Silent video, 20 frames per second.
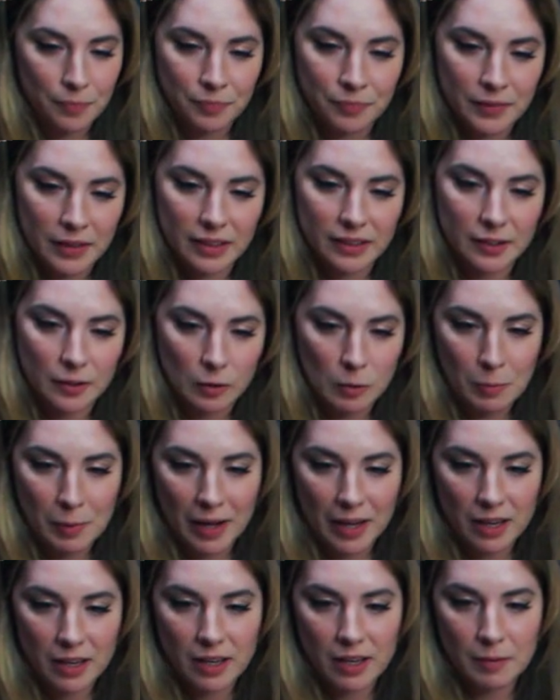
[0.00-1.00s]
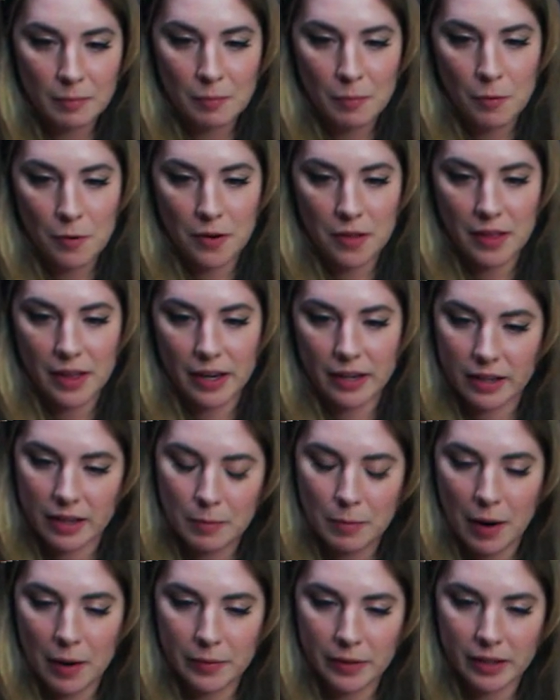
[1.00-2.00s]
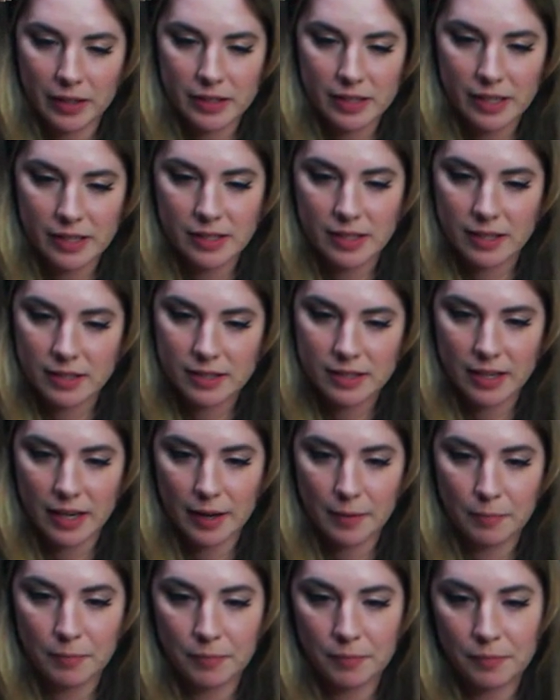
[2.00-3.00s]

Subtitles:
little Bug, more than he probably does his name.